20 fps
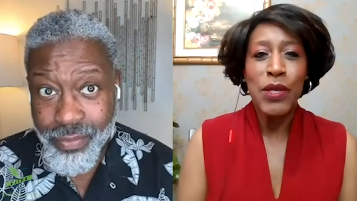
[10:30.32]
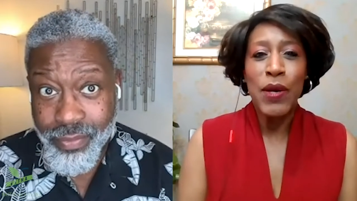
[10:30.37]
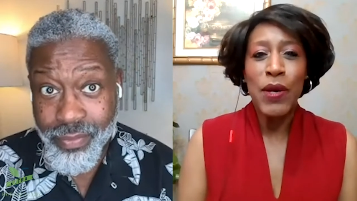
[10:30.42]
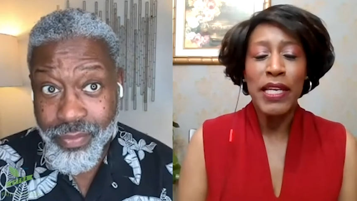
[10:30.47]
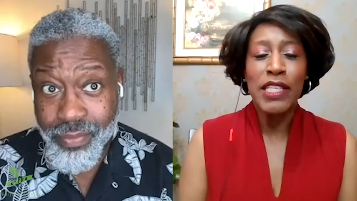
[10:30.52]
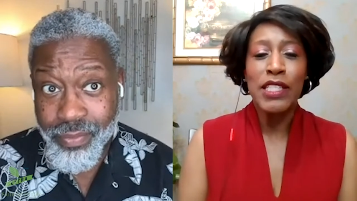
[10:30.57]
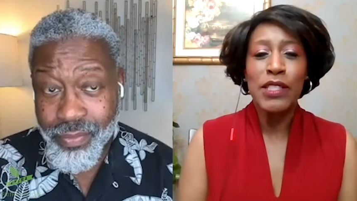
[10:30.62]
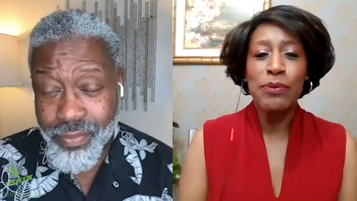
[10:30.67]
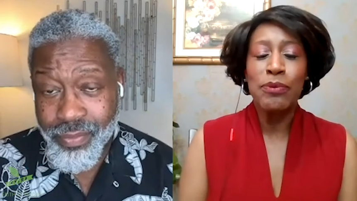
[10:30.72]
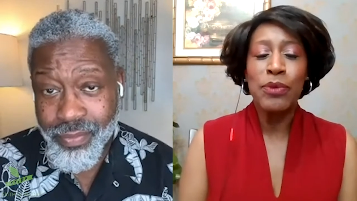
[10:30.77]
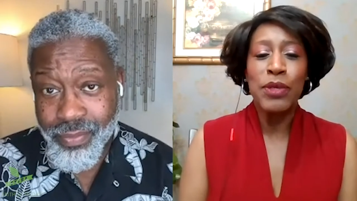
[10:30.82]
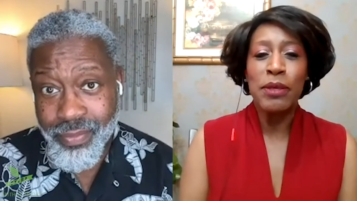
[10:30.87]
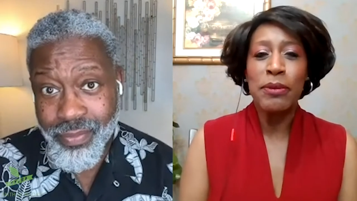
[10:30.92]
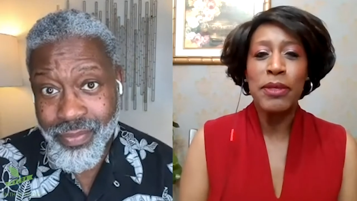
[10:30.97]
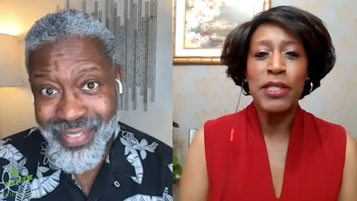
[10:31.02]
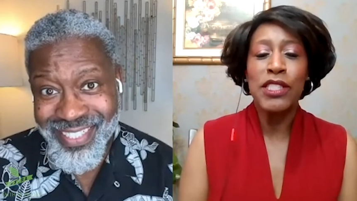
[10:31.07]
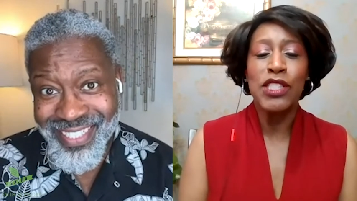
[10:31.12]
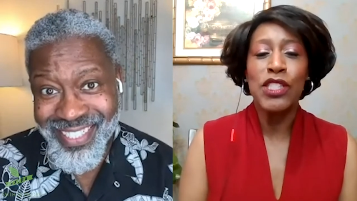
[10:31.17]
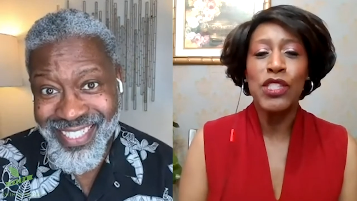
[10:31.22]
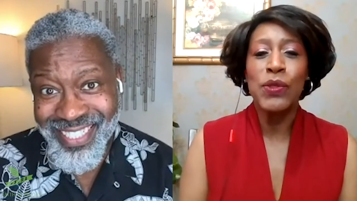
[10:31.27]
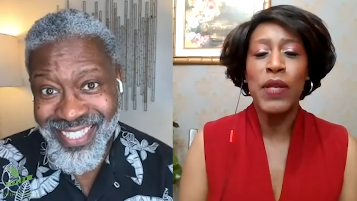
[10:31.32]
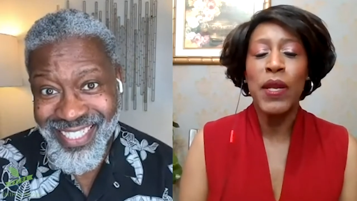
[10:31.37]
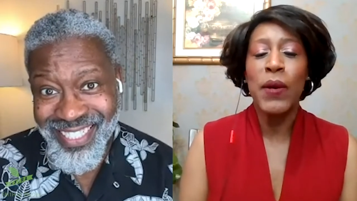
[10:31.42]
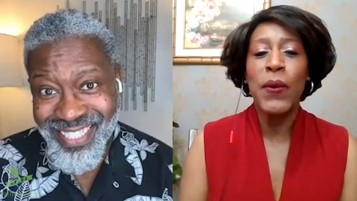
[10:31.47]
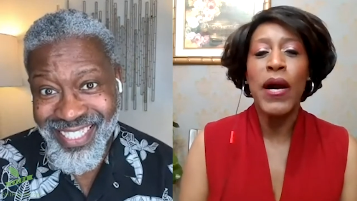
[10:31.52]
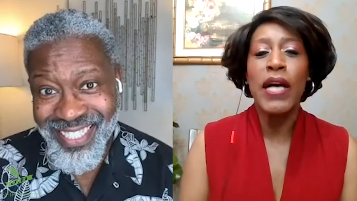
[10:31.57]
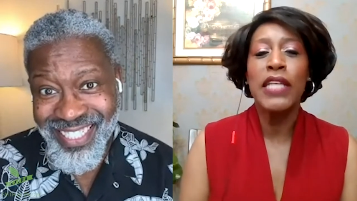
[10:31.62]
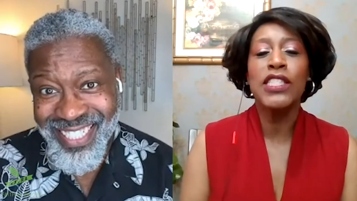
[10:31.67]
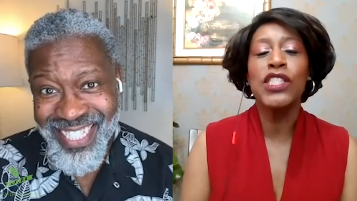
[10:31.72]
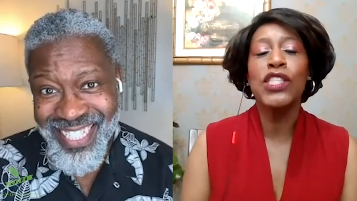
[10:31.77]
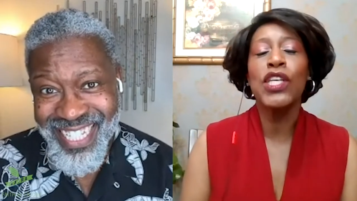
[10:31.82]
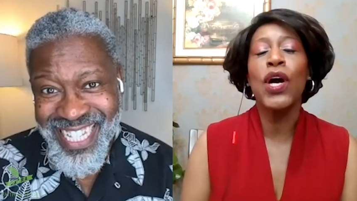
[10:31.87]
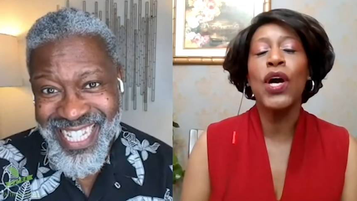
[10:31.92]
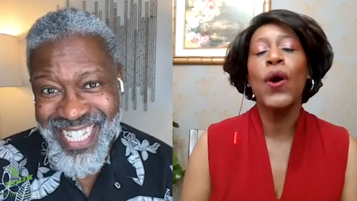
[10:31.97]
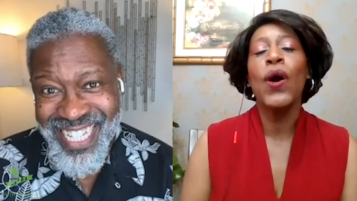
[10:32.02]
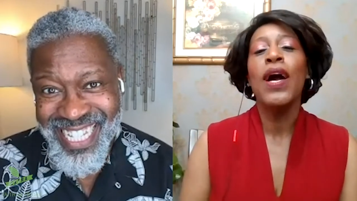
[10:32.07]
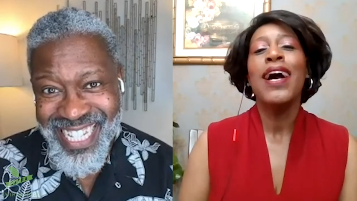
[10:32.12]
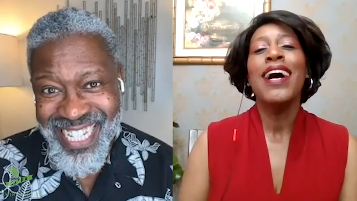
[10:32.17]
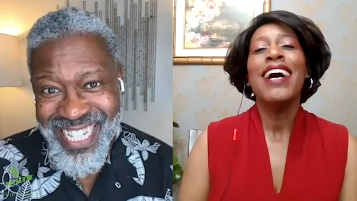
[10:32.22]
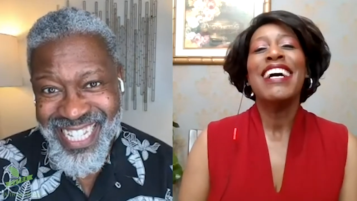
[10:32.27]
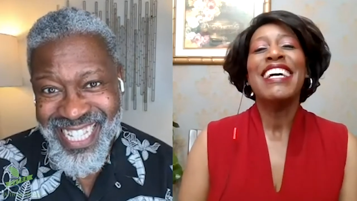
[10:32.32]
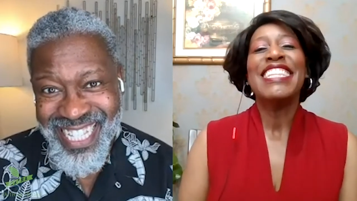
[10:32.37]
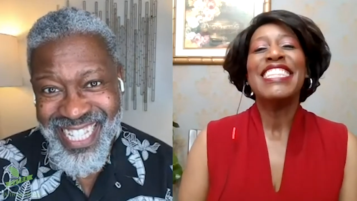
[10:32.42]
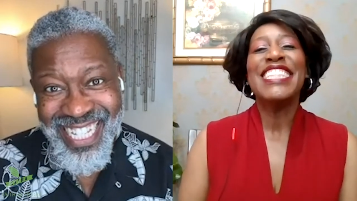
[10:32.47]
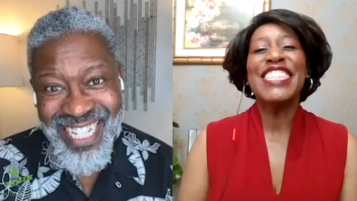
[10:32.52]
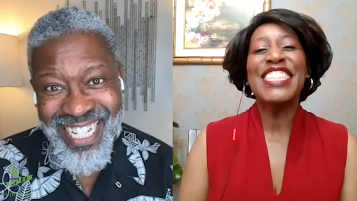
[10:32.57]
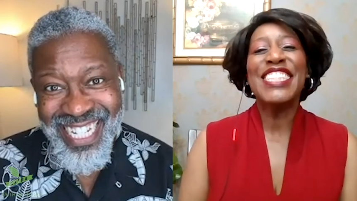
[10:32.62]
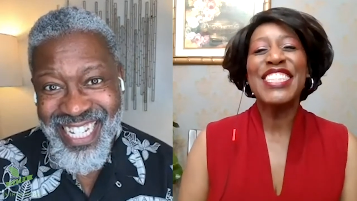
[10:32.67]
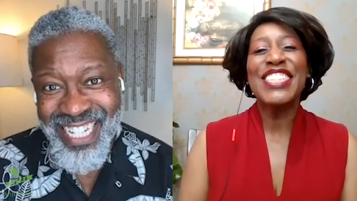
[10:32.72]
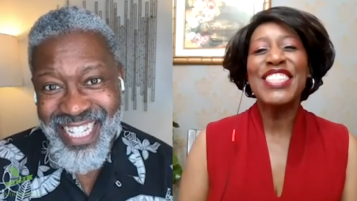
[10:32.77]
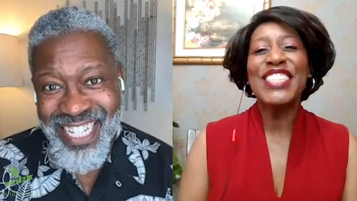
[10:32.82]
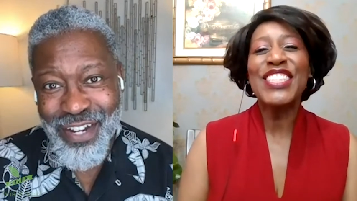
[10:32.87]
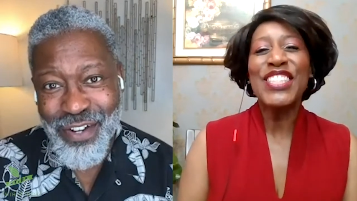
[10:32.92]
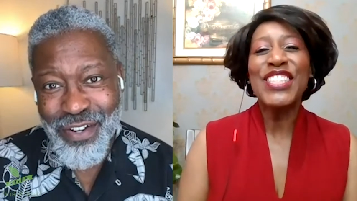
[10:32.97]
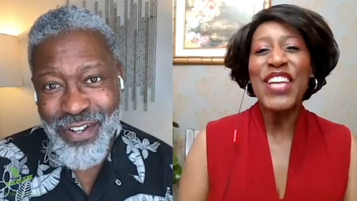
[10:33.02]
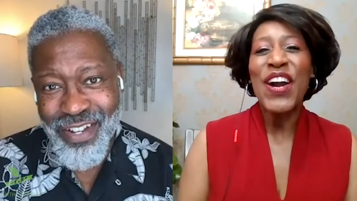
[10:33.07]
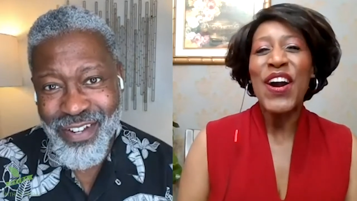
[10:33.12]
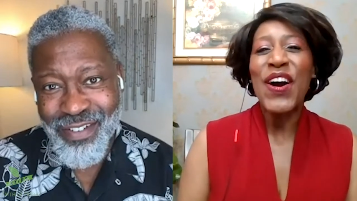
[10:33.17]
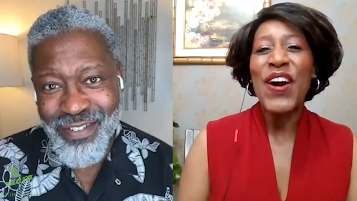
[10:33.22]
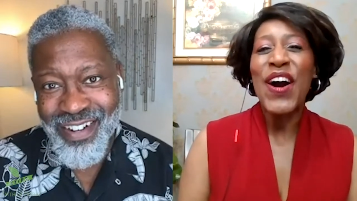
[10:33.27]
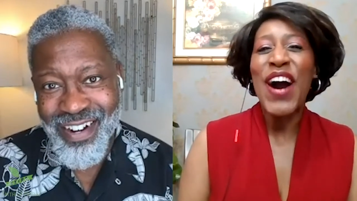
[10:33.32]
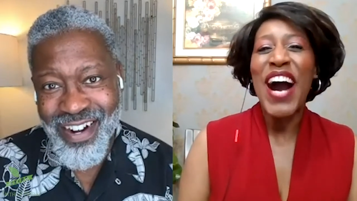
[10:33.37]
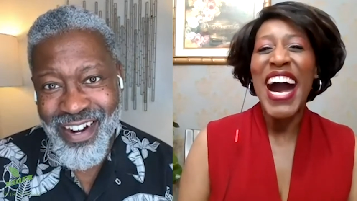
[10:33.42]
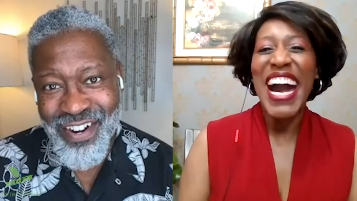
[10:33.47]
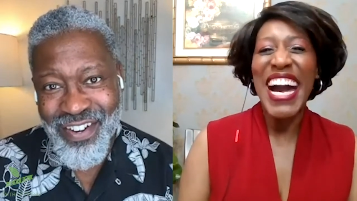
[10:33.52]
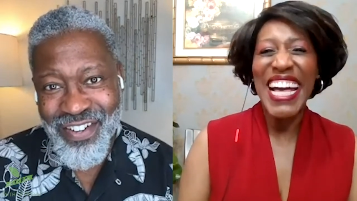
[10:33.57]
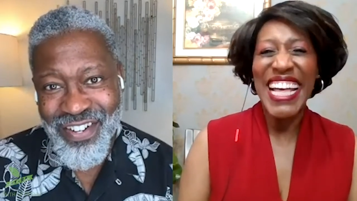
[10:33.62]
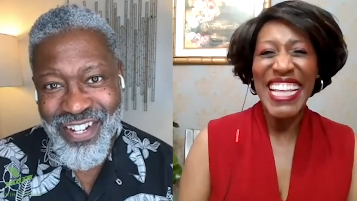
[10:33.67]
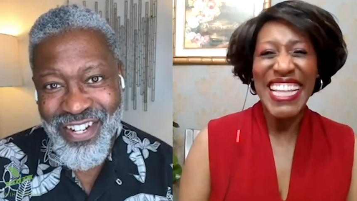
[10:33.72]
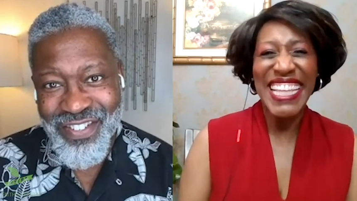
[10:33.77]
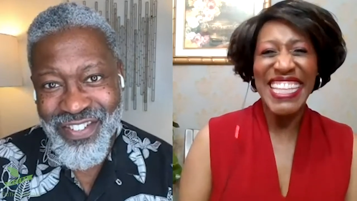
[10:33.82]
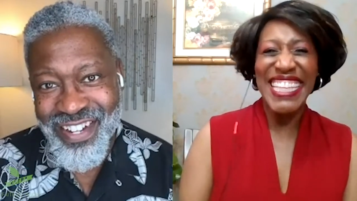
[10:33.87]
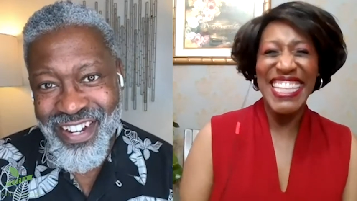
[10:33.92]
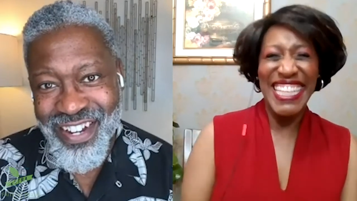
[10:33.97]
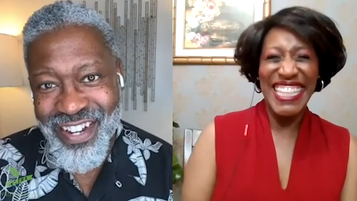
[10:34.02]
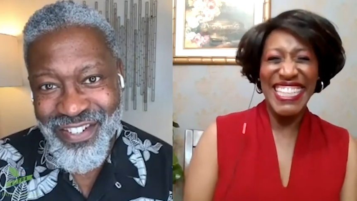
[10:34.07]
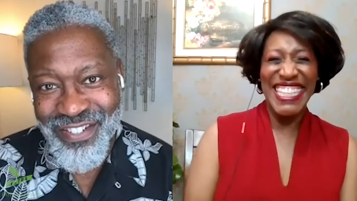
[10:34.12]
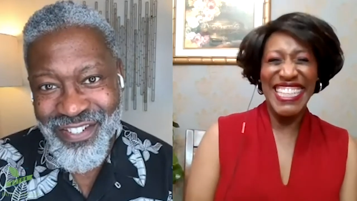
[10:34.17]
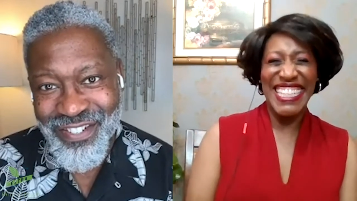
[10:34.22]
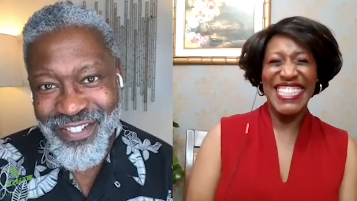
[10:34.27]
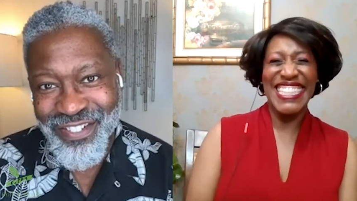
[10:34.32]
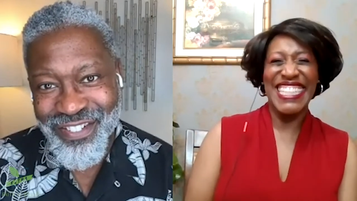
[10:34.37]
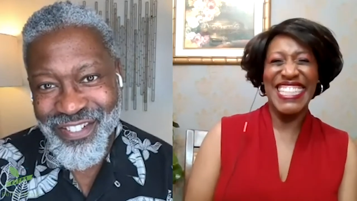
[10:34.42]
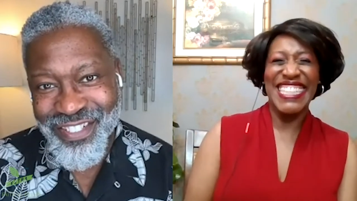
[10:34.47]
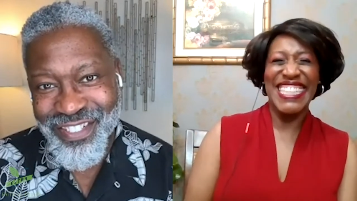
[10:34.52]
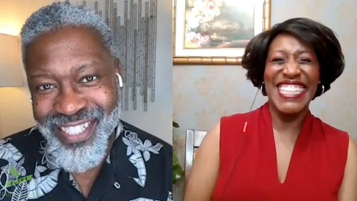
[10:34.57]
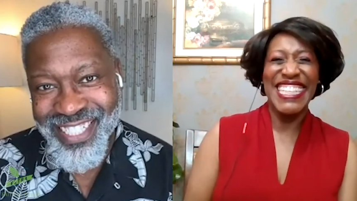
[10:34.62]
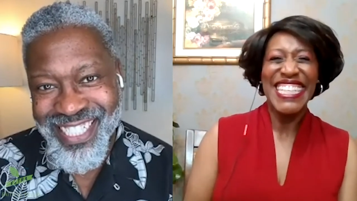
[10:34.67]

Speaker 1: my show. I can pretty much do what I want. So do you, know, girl, do you.